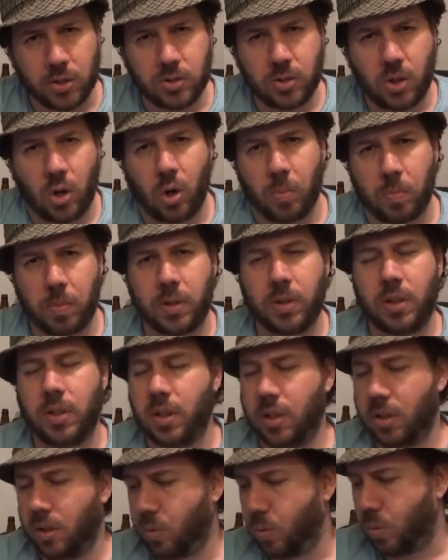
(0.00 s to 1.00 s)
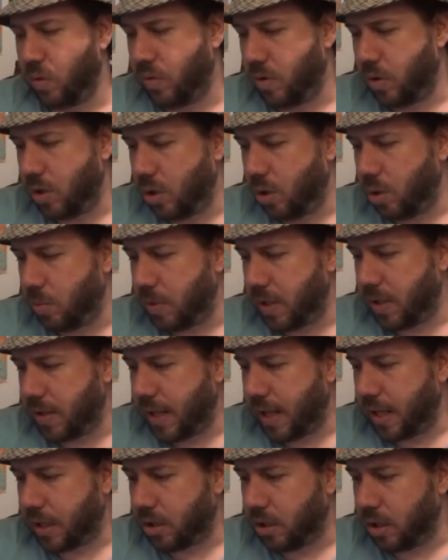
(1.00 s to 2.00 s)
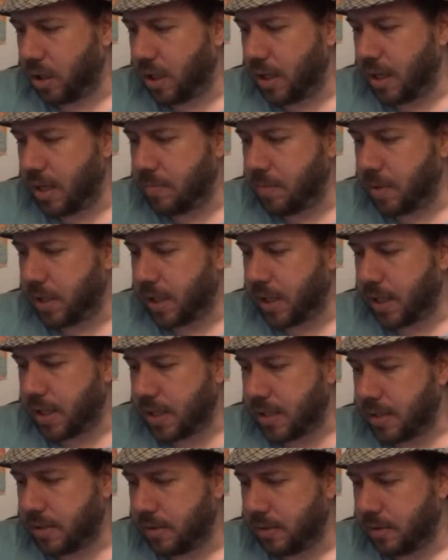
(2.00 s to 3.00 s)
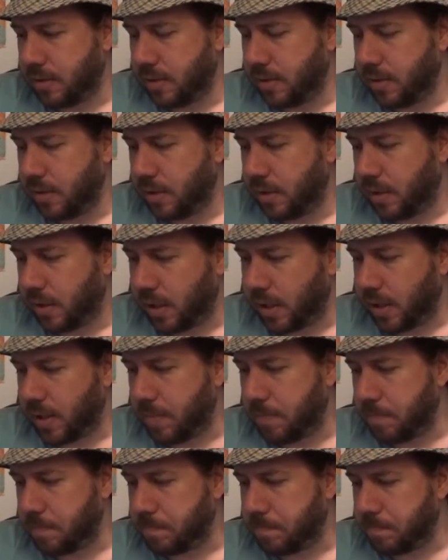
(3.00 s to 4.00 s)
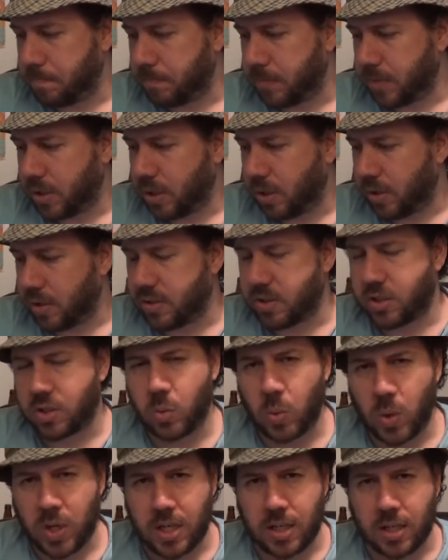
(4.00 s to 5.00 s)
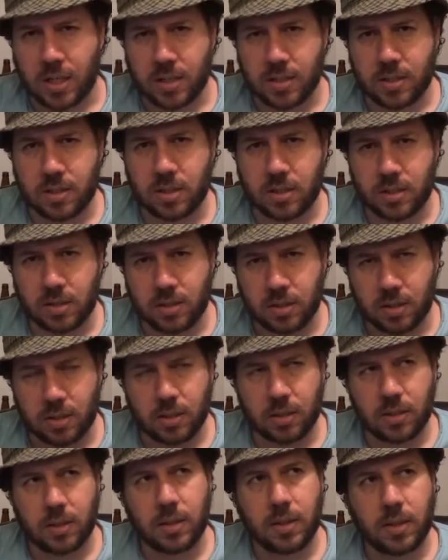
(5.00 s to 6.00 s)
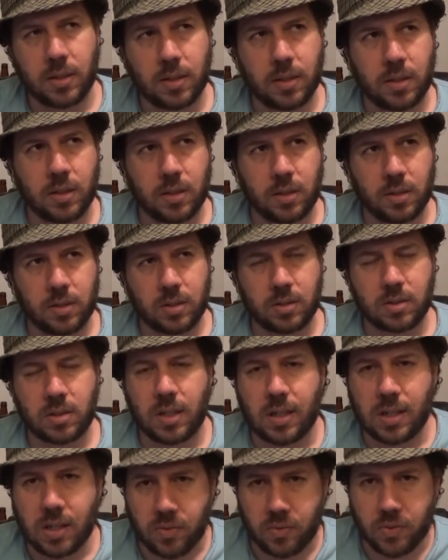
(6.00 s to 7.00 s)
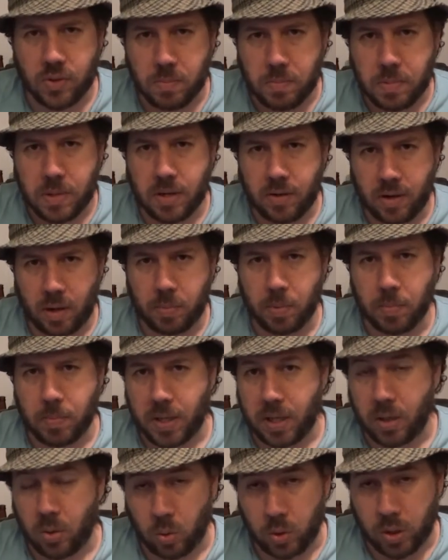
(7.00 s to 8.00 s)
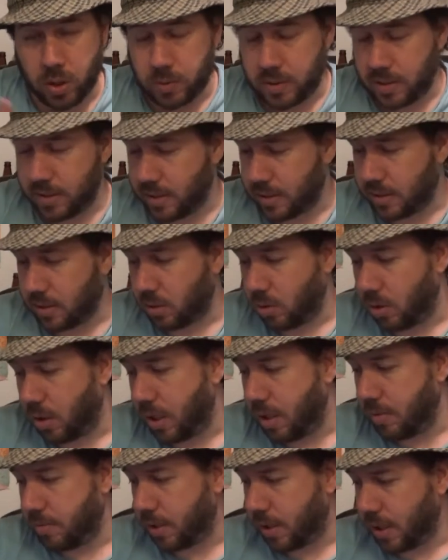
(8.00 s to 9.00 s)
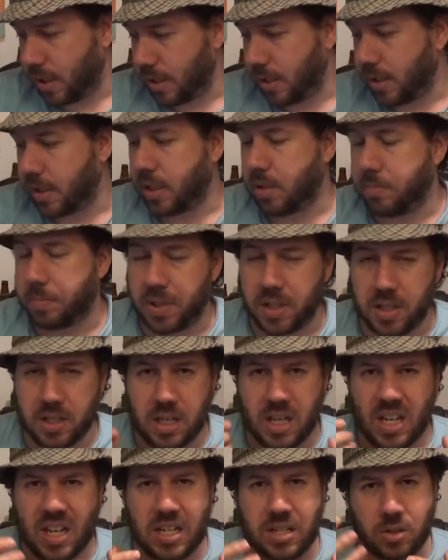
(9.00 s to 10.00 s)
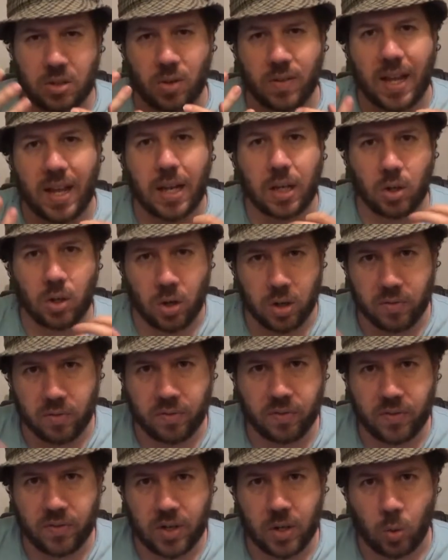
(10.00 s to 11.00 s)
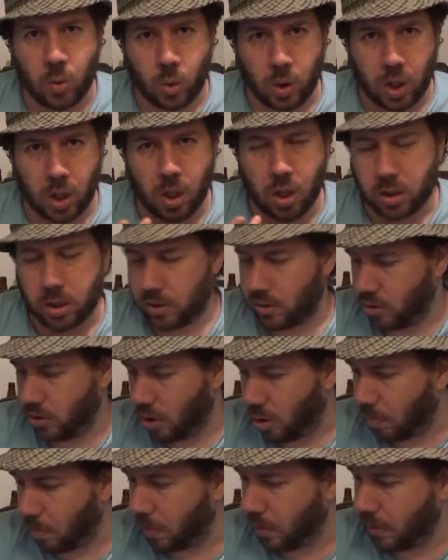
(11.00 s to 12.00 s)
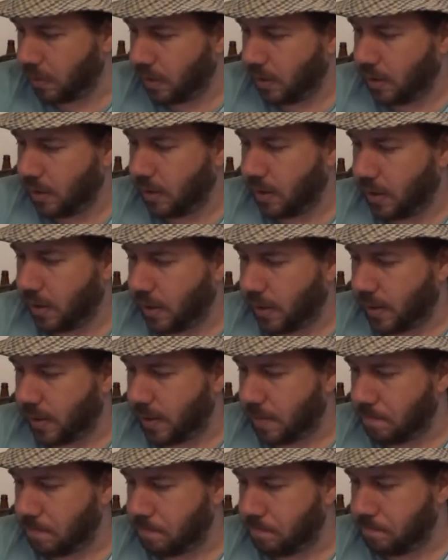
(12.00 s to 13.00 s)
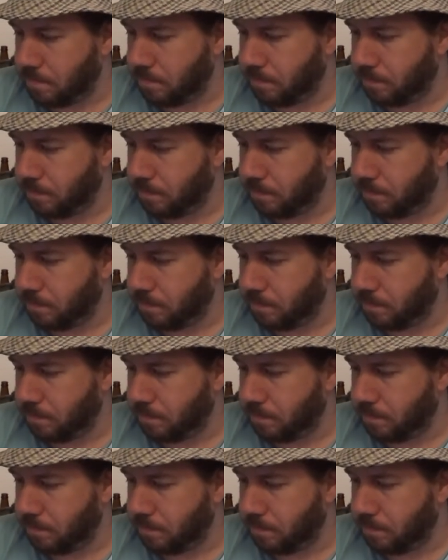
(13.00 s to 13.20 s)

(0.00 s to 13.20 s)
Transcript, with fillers: top with a little bit of that kind of lemonade um, kind of sweetness, just to just to lift the beer up a bit. Although this hasn't got lemonade in it, but it, has got that kind of feel or lager top. Um,